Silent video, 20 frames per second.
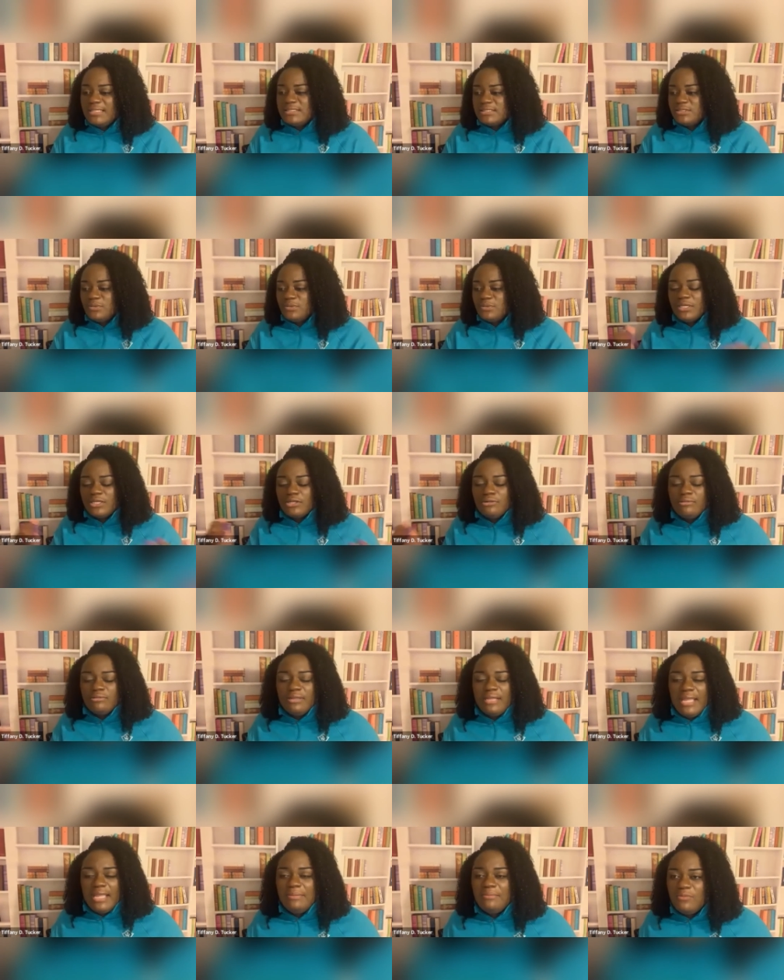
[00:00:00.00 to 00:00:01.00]
just want to
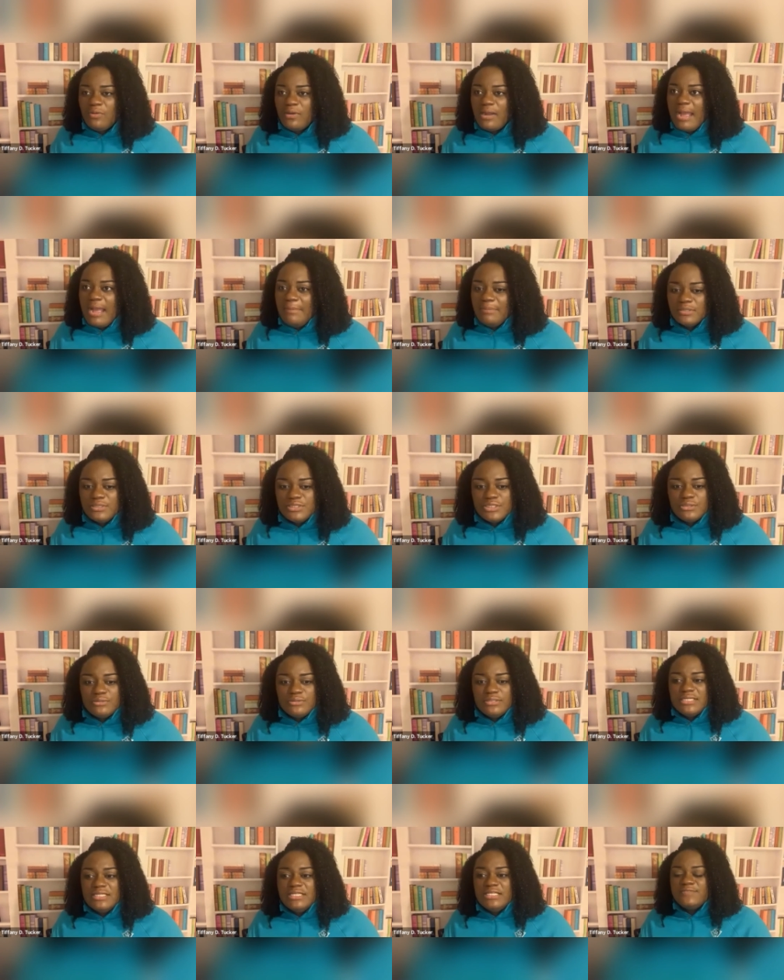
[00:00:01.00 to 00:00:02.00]
create more
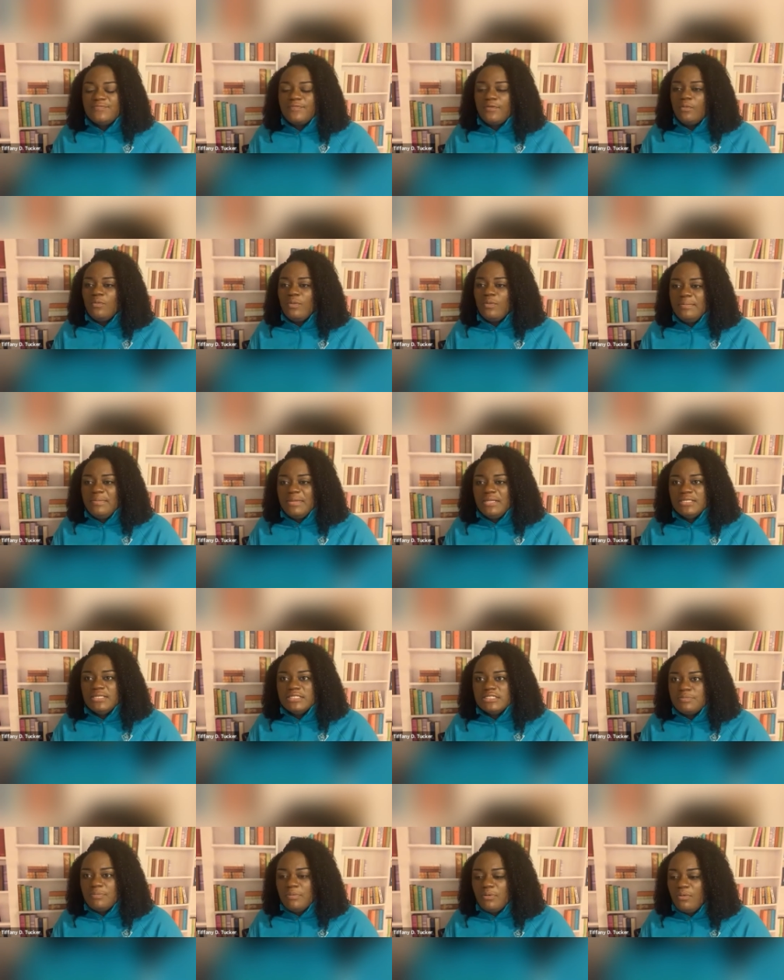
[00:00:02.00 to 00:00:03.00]
opportunities for women in
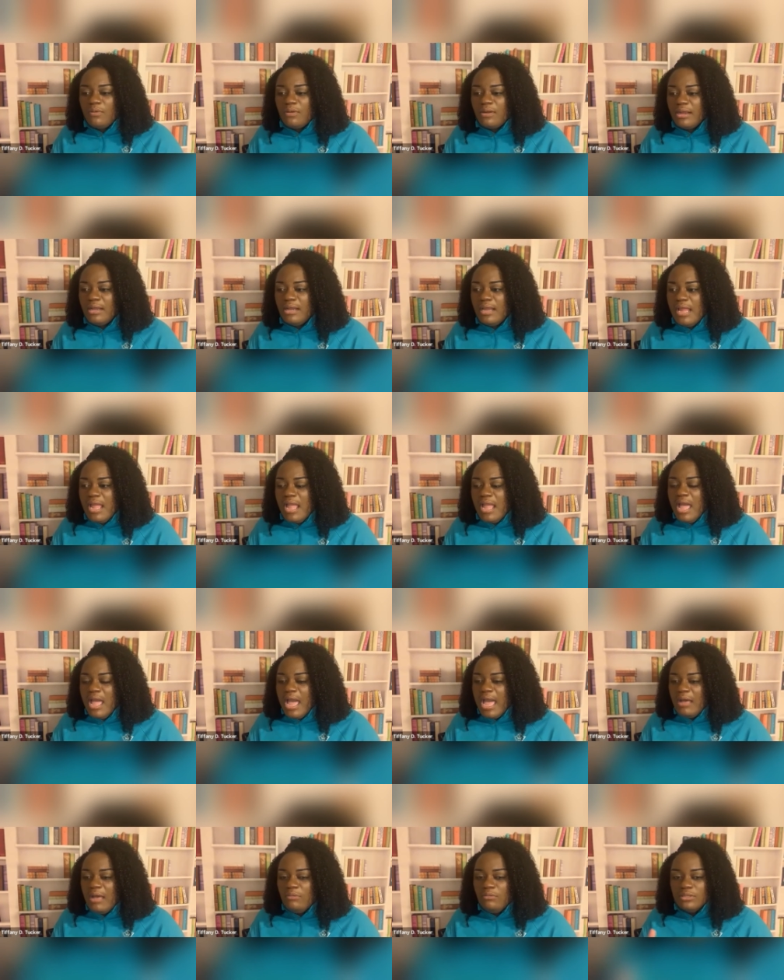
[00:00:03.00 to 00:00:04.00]
sport.
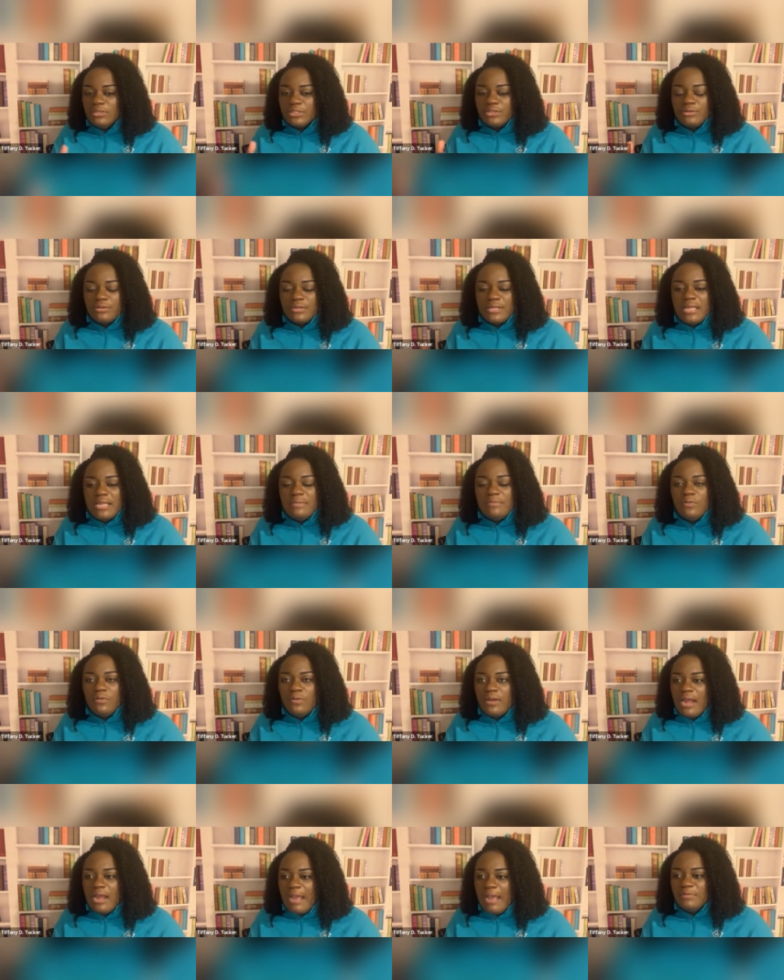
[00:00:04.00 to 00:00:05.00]
I want to create
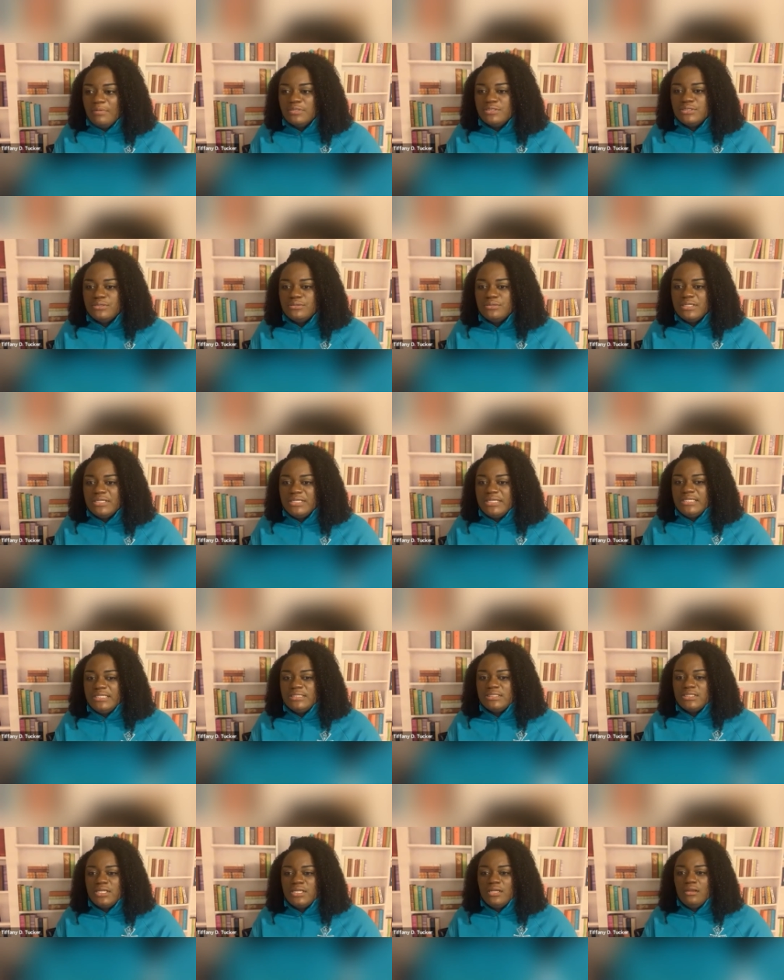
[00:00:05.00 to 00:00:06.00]
more
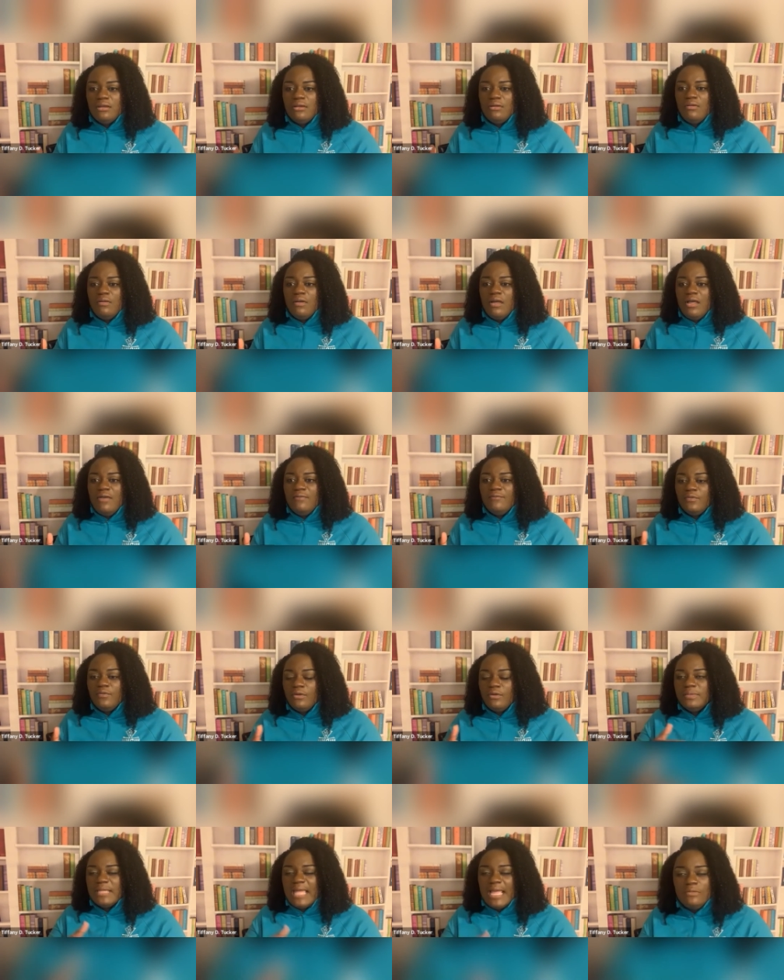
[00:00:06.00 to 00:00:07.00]
opportunities,
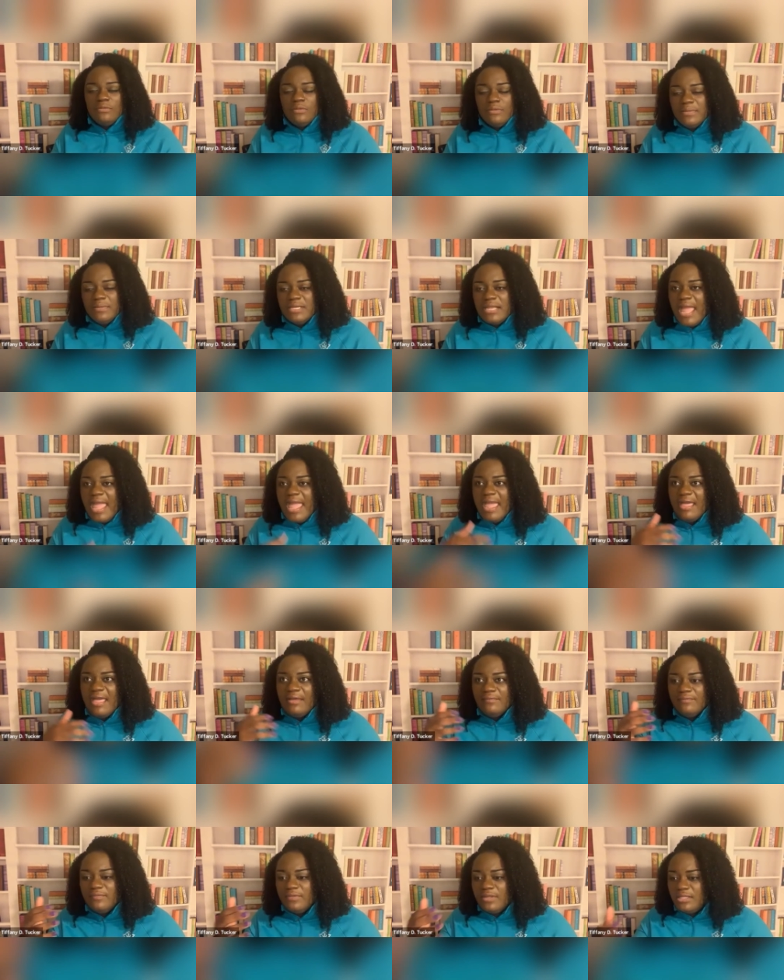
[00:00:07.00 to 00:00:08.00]
for Black women to
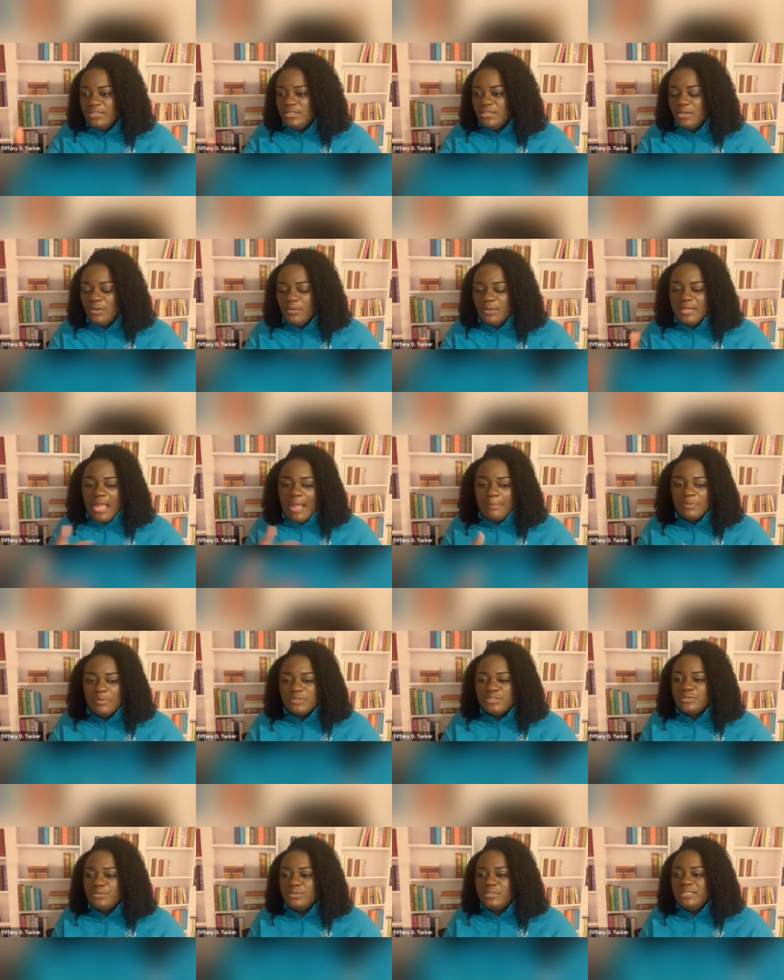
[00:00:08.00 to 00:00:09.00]
have, an
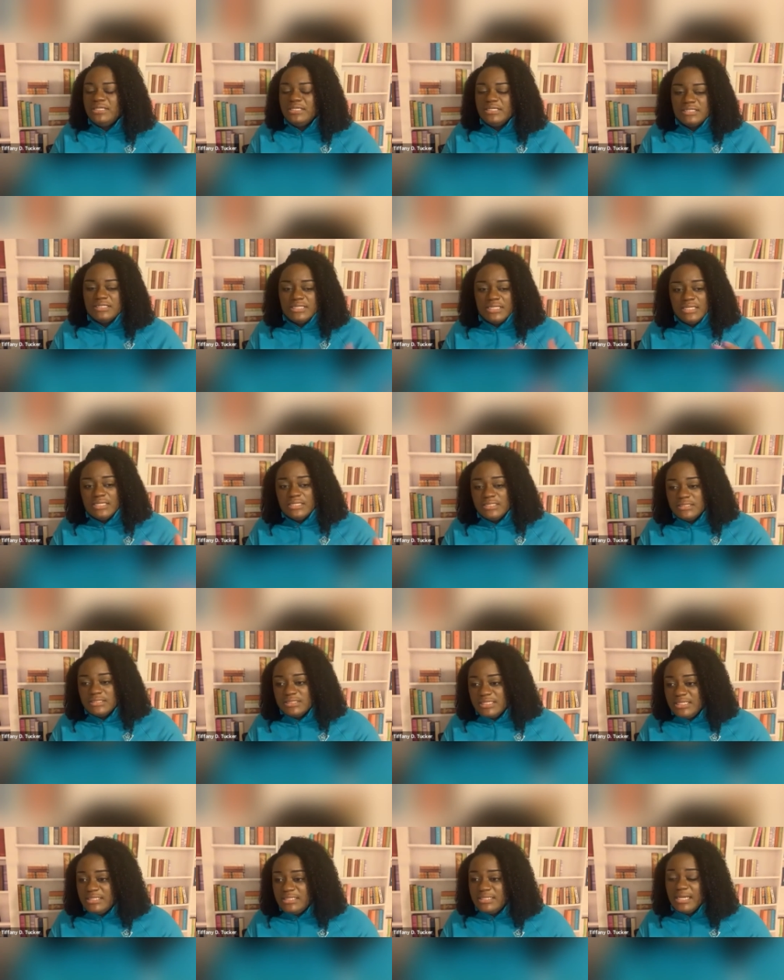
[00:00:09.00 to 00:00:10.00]
opportunity to sit in the
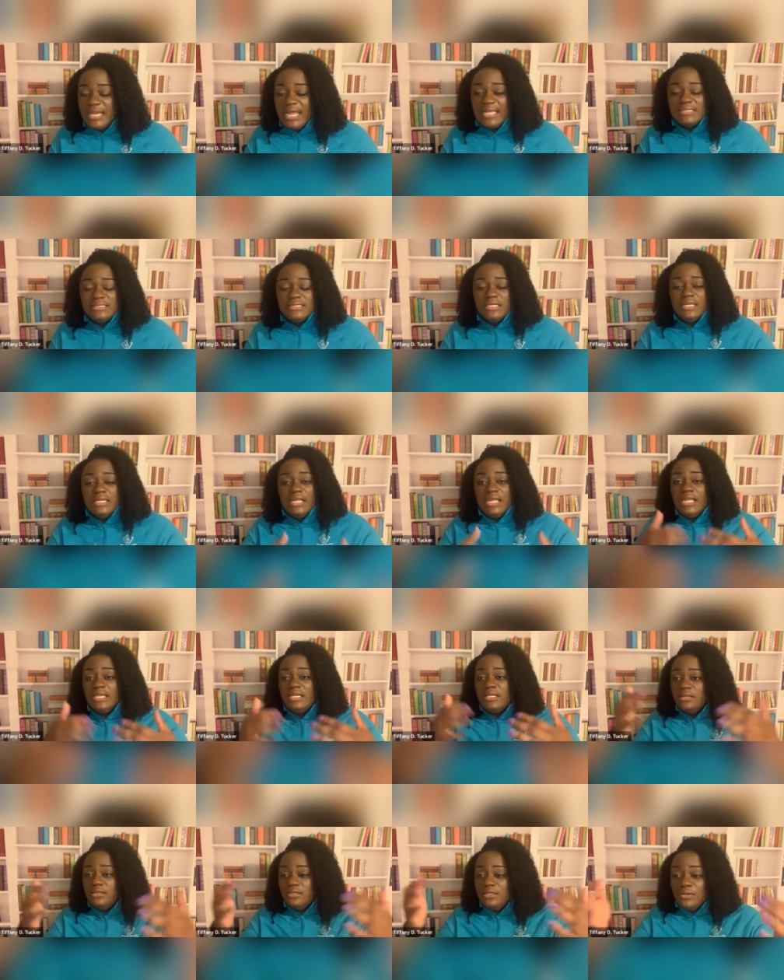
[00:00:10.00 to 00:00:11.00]
seat that I sit
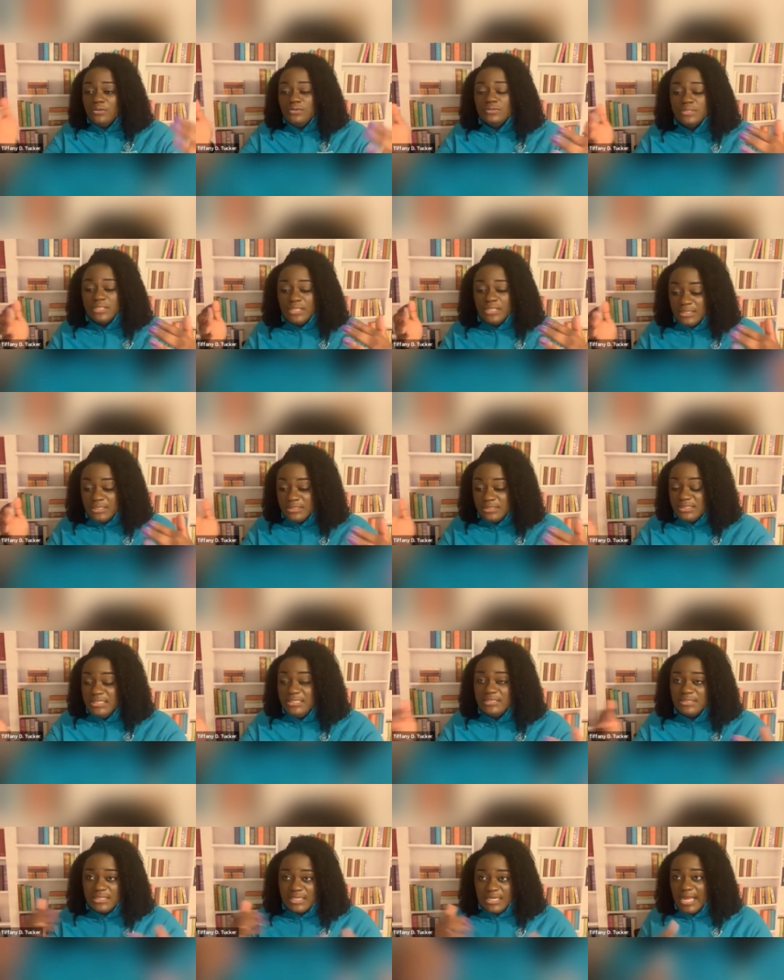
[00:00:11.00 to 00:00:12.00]
in, and those in the
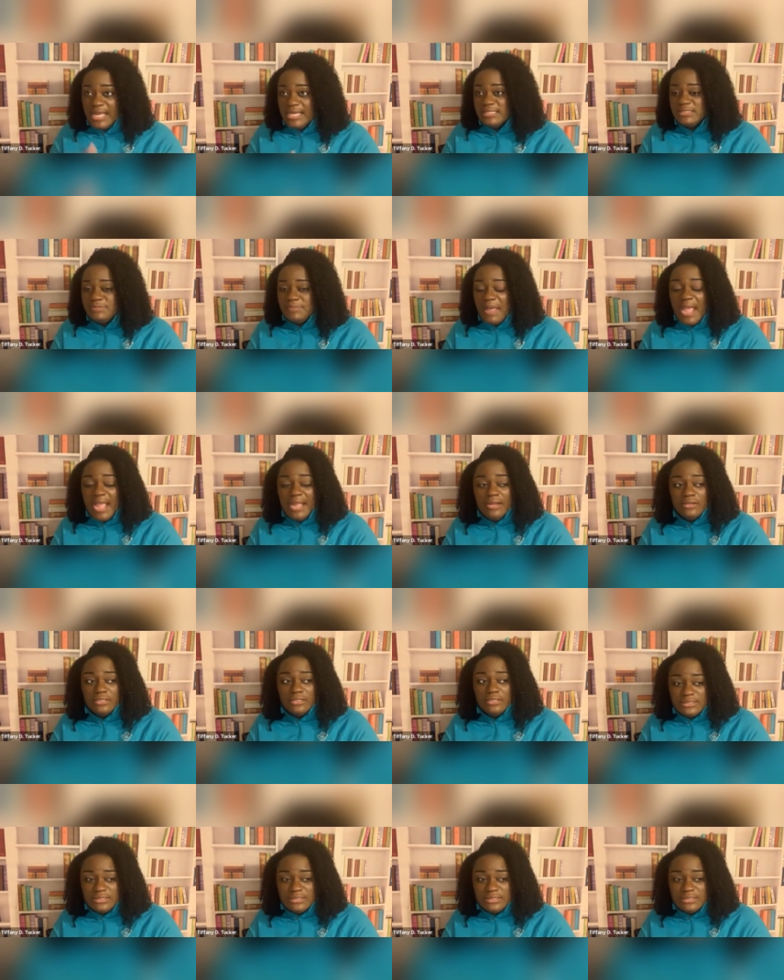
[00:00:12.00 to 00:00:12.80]
seats that I aspire